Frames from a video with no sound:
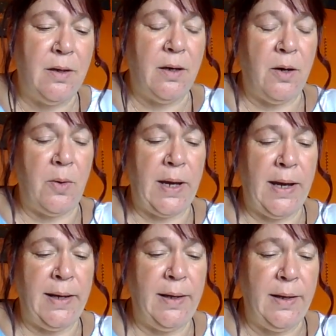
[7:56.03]

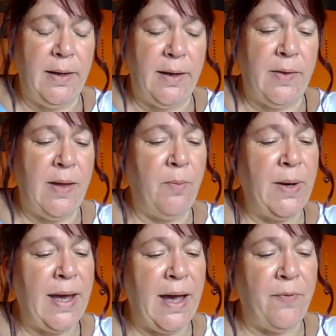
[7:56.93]
Okay, and then
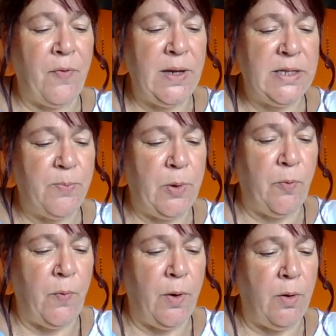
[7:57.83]
we have this
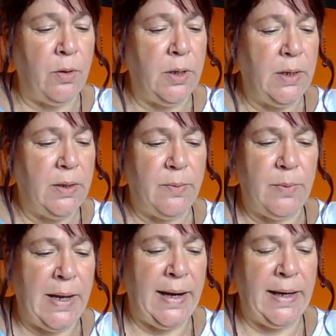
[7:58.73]
beautiful,
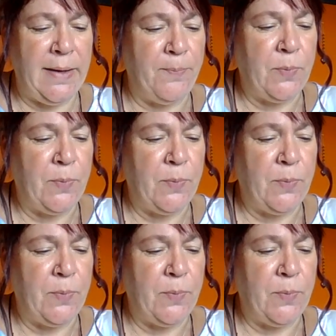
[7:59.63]
like,